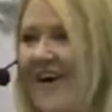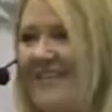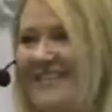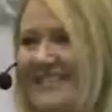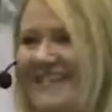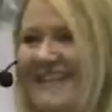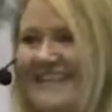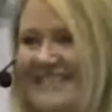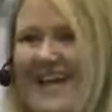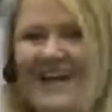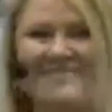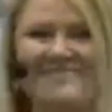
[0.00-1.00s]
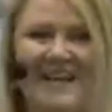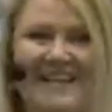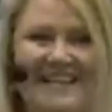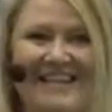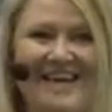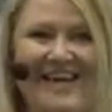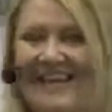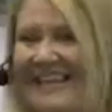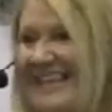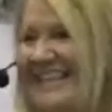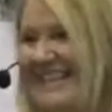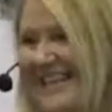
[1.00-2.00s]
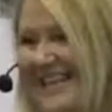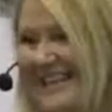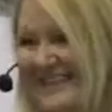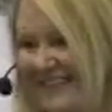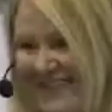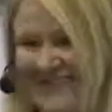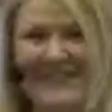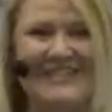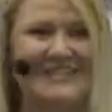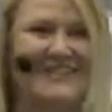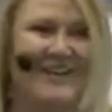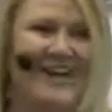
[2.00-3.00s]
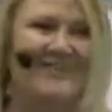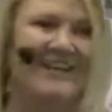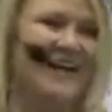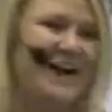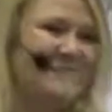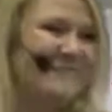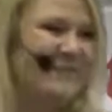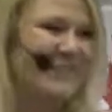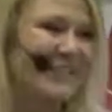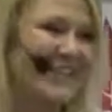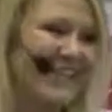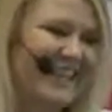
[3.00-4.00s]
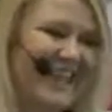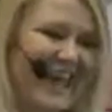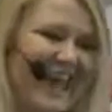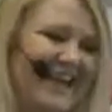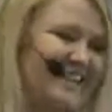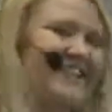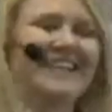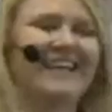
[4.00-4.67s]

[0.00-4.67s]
Always nice to have men in the audience. Thank you so much for coming. I appreciate that.